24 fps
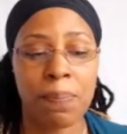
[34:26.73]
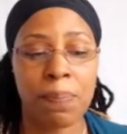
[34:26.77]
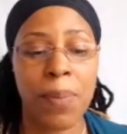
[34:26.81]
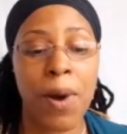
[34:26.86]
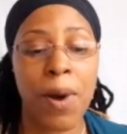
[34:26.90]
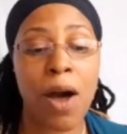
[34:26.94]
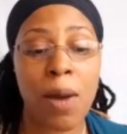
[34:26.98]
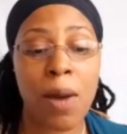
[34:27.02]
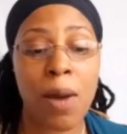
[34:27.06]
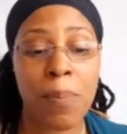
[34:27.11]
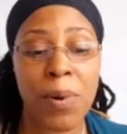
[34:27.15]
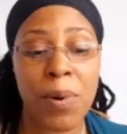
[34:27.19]

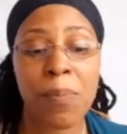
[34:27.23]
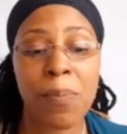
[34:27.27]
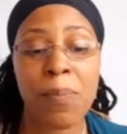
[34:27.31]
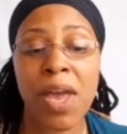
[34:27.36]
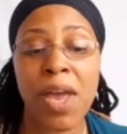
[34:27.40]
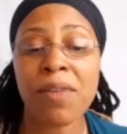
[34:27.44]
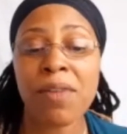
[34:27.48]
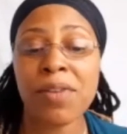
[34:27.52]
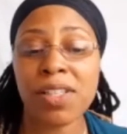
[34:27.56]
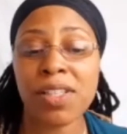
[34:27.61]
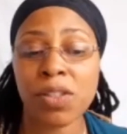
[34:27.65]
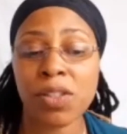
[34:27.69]
Barbara
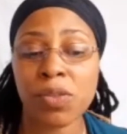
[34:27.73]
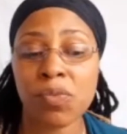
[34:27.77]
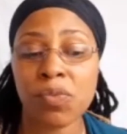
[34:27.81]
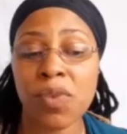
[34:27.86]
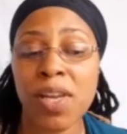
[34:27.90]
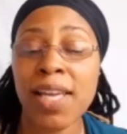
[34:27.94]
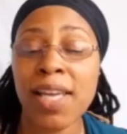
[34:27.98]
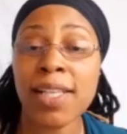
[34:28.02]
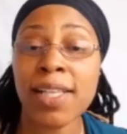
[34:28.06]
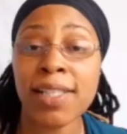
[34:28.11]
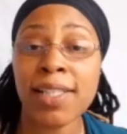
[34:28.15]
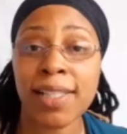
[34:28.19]
Merritt's
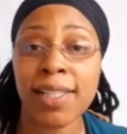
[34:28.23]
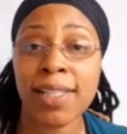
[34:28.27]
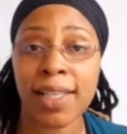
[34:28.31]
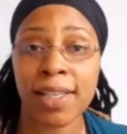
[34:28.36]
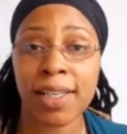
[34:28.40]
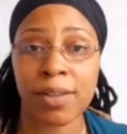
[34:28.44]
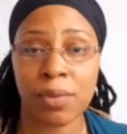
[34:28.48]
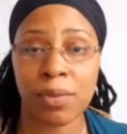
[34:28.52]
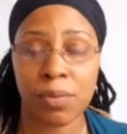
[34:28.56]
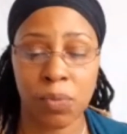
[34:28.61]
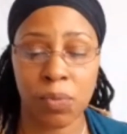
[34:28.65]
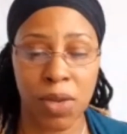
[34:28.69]

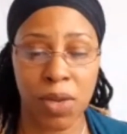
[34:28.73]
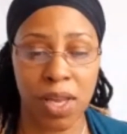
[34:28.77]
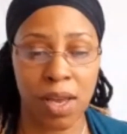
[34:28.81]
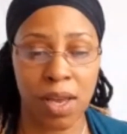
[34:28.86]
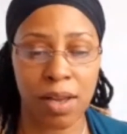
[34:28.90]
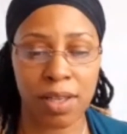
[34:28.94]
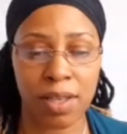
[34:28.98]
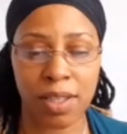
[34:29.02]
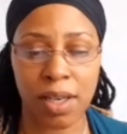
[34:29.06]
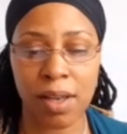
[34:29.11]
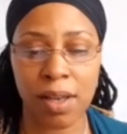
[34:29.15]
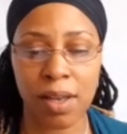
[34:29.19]
reading we
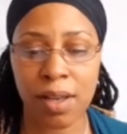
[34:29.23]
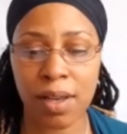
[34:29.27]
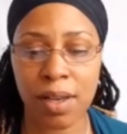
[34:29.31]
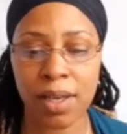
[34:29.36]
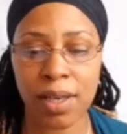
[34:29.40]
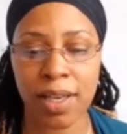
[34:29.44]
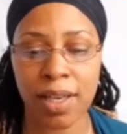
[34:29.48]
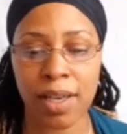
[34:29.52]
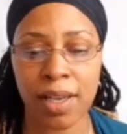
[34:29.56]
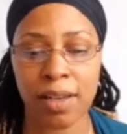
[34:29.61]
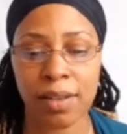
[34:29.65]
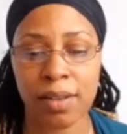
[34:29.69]
heard
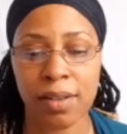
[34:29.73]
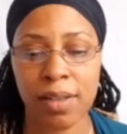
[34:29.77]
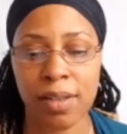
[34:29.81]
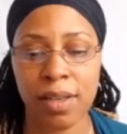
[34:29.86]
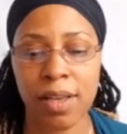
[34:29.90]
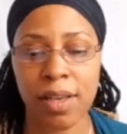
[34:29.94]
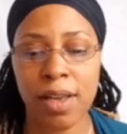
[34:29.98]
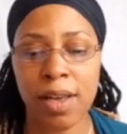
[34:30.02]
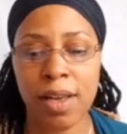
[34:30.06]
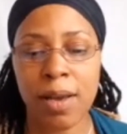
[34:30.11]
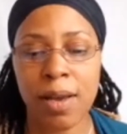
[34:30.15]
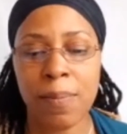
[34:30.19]
earlier
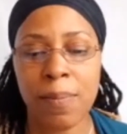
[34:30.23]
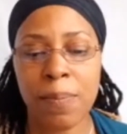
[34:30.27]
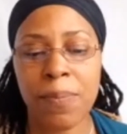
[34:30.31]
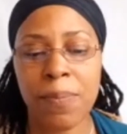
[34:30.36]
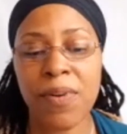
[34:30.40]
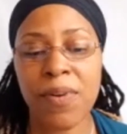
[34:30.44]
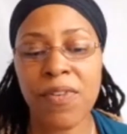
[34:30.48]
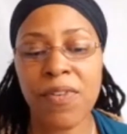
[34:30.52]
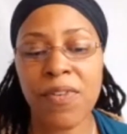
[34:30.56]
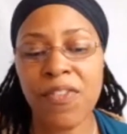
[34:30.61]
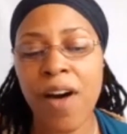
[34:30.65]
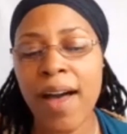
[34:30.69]

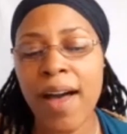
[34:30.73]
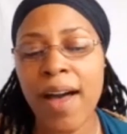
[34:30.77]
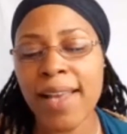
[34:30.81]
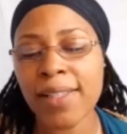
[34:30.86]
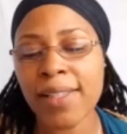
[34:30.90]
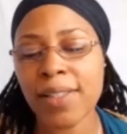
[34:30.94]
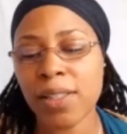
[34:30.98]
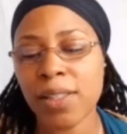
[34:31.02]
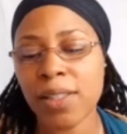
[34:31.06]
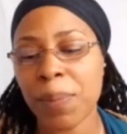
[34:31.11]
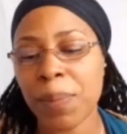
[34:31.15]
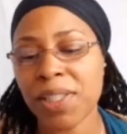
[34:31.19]

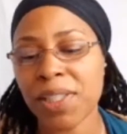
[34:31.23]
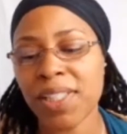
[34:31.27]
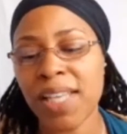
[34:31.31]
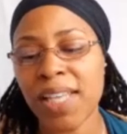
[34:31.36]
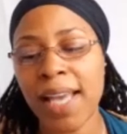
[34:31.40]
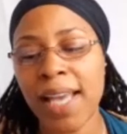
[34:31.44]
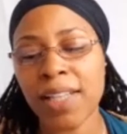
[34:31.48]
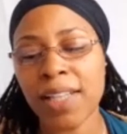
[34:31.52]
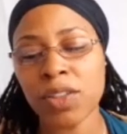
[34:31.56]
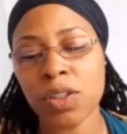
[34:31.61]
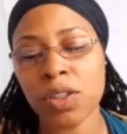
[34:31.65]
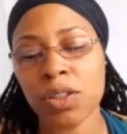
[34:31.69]
provides a
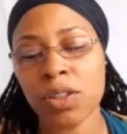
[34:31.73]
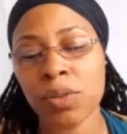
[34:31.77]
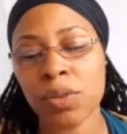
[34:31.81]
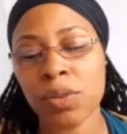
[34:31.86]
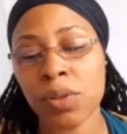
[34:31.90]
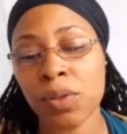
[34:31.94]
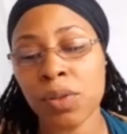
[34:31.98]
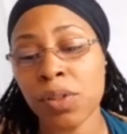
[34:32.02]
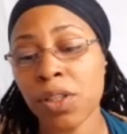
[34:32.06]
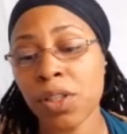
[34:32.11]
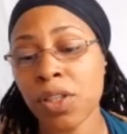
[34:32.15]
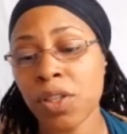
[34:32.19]

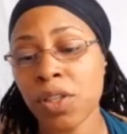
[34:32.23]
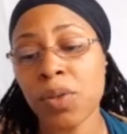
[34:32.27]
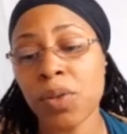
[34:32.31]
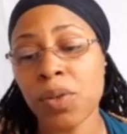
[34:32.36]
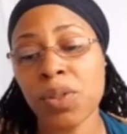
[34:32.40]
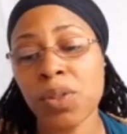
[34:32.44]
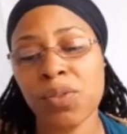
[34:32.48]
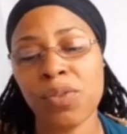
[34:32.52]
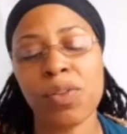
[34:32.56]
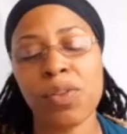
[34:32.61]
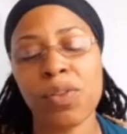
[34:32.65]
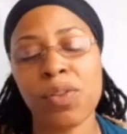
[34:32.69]
potential
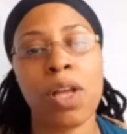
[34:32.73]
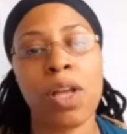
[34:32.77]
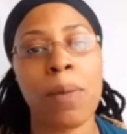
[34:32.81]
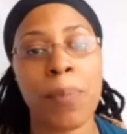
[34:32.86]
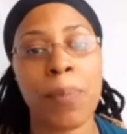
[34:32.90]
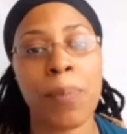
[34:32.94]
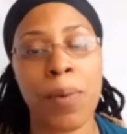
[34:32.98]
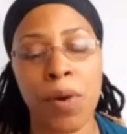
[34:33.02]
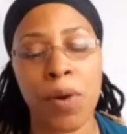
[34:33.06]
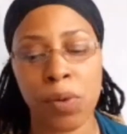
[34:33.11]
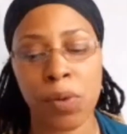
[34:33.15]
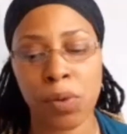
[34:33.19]
useful
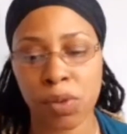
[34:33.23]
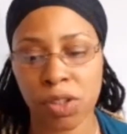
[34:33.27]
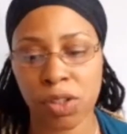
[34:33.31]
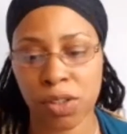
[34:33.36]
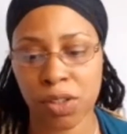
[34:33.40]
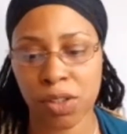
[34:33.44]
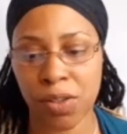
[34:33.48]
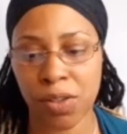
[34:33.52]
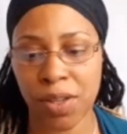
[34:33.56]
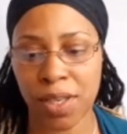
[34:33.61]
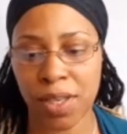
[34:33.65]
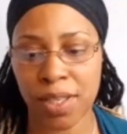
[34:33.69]
approach
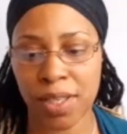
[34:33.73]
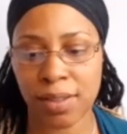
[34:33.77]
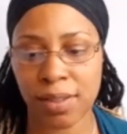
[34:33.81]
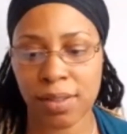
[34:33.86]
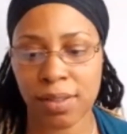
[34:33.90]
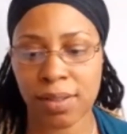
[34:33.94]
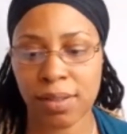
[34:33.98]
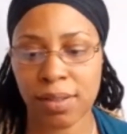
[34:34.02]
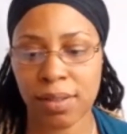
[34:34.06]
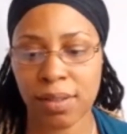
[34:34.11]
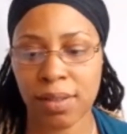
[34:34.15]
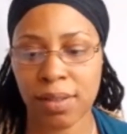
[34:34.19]
to
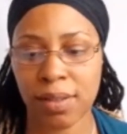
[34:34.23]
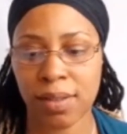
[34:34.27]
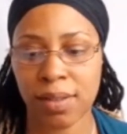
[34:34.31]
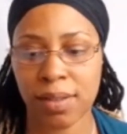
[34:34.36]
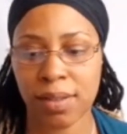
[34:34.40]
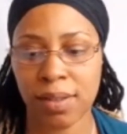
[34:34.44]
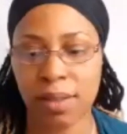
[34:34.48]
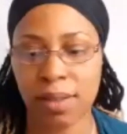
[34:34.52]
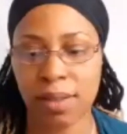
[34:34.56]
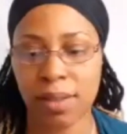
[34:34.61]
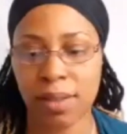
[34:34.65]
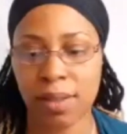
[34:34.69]
this.
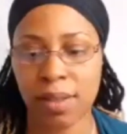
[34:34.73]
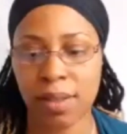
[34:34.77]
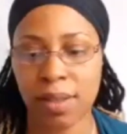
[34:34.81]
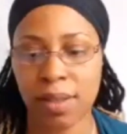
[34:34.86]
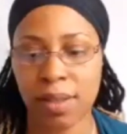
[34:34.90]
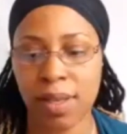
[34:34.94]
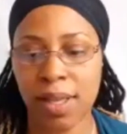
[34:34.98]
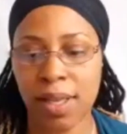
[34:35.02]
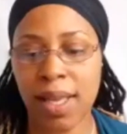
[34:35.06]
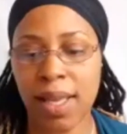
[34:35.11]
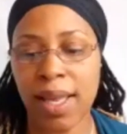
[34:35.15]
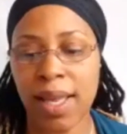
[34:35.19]

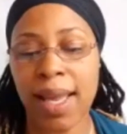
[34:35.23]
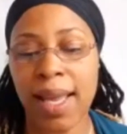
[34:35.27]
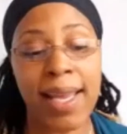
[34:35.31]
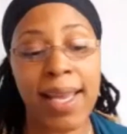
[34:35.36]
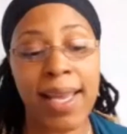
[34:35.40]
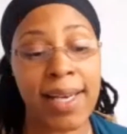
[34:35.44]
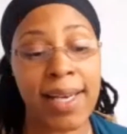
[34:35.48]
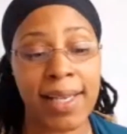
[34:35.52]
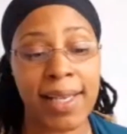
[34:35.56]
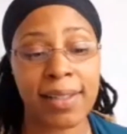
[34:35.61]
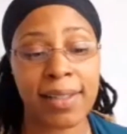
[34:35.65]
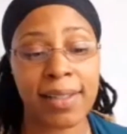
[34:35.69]

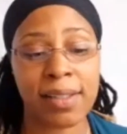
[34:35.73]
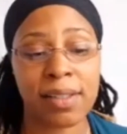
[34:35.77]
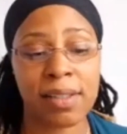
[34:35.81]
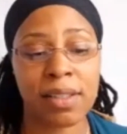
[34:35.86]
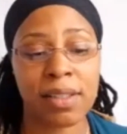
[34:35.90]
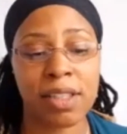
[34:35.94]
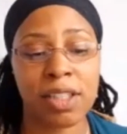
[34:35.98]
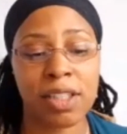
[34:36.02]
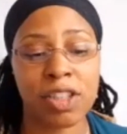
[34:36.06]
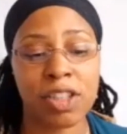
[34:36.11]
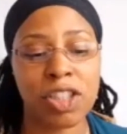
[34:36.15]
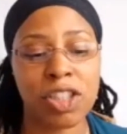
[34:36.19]
In it,
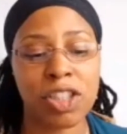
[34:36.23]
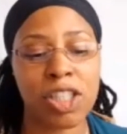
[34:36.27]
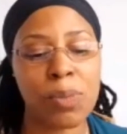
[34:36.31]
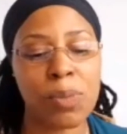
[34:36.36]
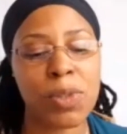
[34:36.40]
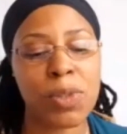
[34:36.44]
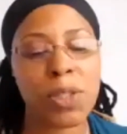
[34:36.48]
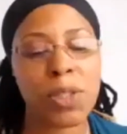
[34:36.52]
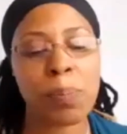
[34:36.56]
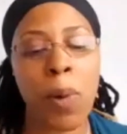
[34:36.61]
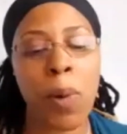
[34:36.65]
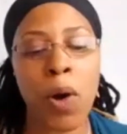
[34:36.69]
she
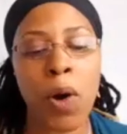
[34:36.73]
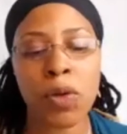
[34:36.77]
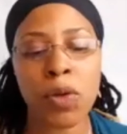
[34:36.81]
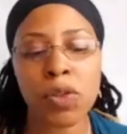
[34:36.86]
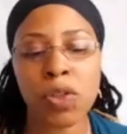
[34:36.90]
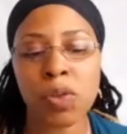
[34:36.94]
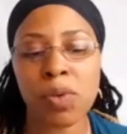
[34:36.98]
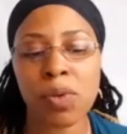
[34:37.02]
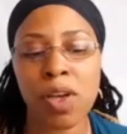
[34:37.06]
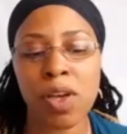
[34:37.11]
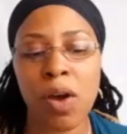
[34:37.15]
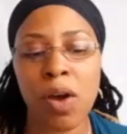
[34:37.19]
was
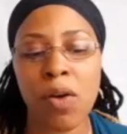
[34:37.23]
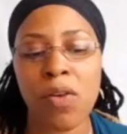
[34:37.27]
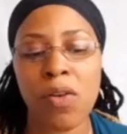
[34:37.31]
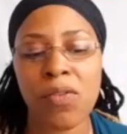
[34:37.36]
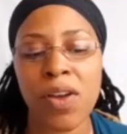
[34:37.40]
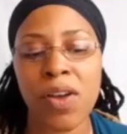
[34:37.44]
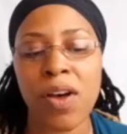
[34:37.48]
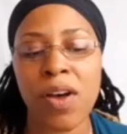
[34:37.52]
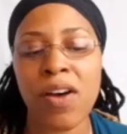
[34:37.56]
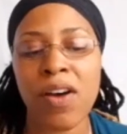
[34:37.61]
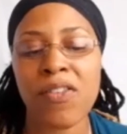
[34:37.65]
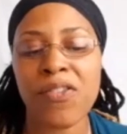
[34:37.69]
pondering over
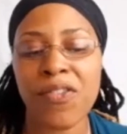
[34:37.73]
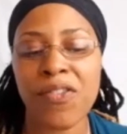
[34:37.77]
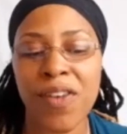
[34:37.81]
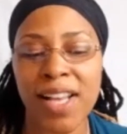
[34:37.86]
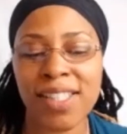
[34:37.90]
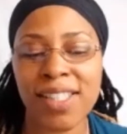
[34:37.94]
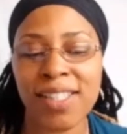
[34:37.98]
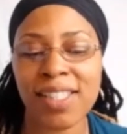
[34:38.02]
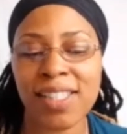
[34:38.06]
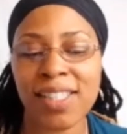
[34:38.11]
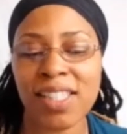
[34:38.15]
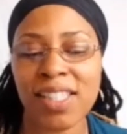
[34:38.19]
her
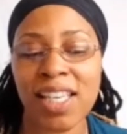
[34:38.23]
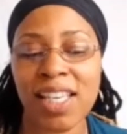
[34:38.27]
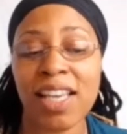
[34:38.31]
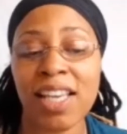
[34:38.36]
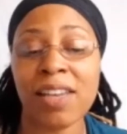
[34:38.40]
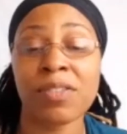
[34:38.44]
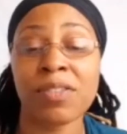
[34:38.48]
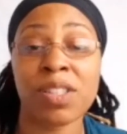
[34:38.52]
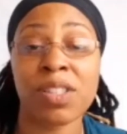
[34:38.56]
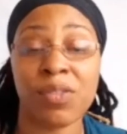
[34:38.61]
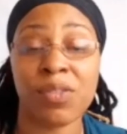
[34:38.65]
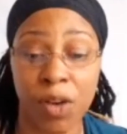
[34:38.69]
friend
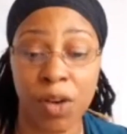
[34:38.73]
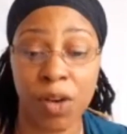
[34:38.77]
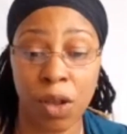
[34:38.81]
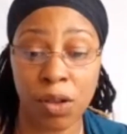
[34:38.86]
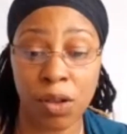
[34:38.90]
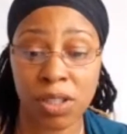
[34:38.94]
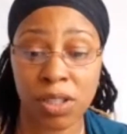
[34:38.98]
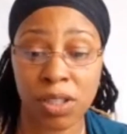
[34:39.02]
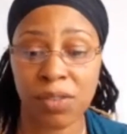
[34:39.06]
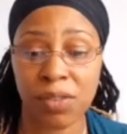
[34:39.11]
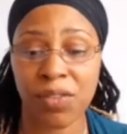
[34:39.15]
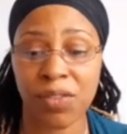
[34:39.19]
Steve's
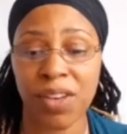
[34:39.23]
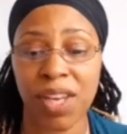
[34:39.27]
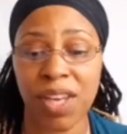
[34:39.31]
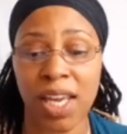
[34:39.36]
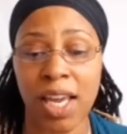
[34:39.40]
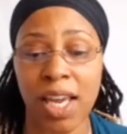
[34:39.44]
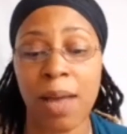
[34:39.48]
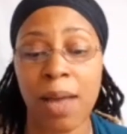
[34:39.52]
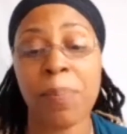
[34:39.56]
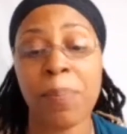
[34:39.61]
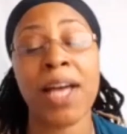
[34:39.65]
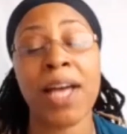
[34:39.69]
philosophy
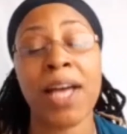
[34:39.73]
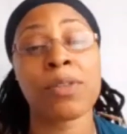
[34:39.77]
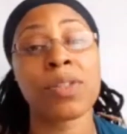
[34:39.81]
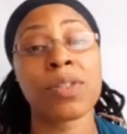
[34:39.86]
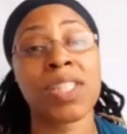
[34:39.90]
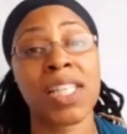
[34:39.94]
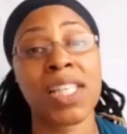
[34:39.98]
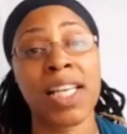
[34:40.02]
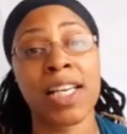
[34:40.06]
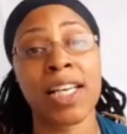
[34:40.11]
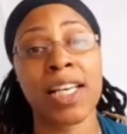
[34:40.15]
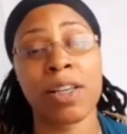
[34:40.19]
about
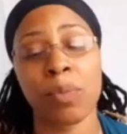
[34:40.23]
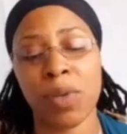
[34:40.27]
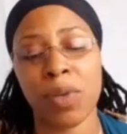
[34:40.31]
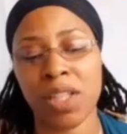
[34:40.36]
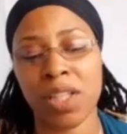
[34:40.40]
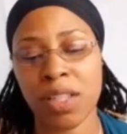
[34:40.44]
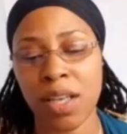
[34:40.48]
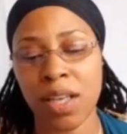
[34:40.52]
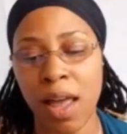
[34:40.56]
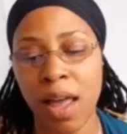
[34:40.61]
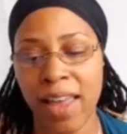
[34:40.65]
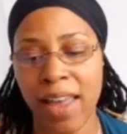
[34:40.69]
dealing with
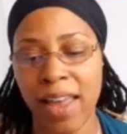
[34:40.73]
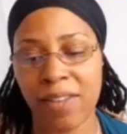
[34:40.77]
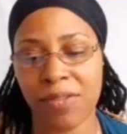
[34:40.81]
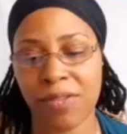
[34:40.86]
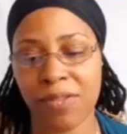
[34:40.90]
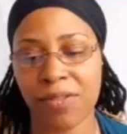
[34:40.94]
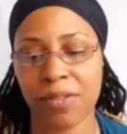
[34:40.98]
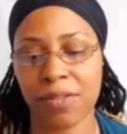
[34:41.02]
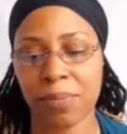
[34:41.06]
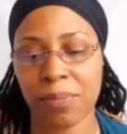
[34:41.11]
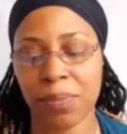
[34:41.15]
life.